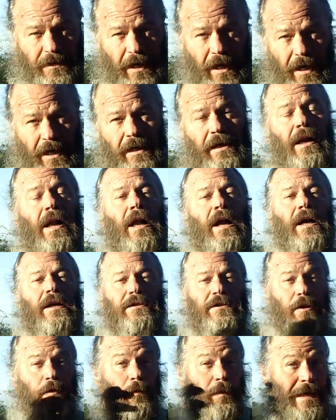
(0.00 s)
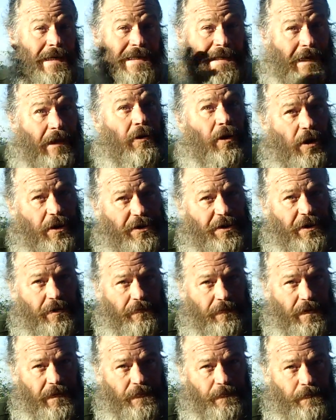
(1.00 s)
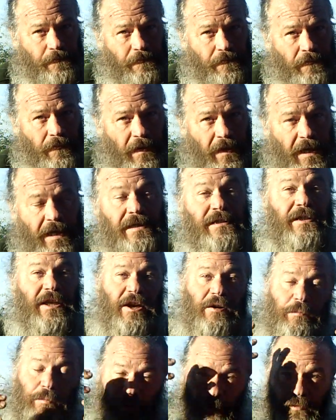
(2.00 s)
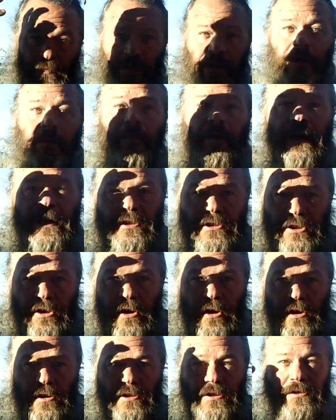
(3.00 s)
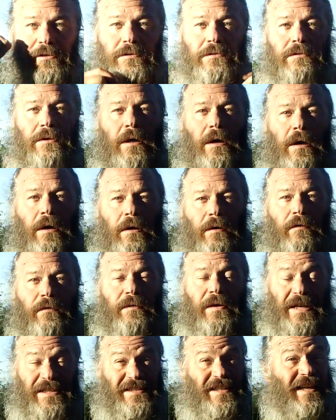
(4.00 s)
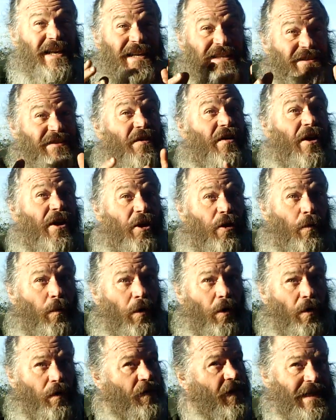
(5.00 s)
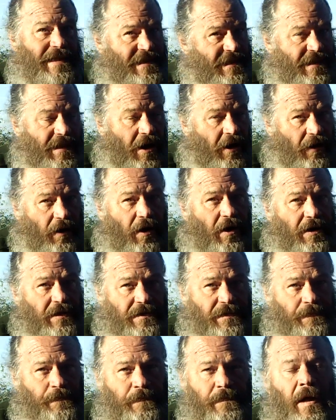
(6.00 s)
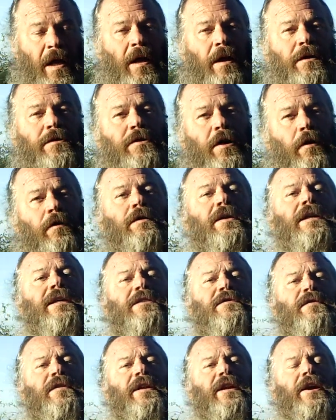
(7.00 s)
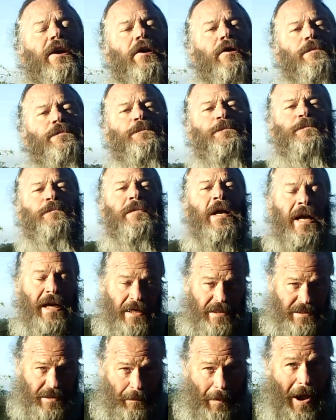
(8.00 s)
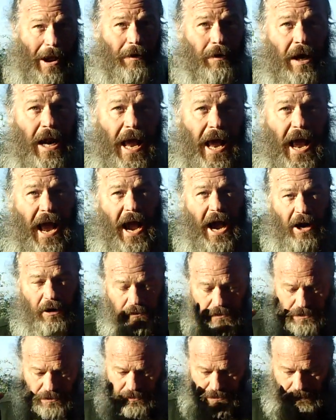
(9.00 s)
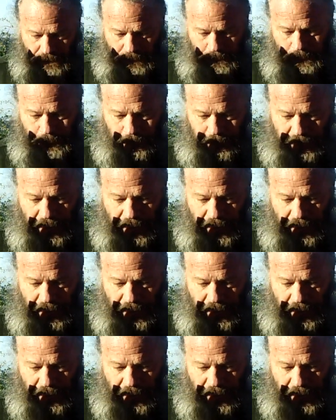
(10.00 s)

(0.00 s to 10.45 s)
Okay, and so we kill our children instead of put them in charge, because it is their world. It's not ours. So this video is about how to.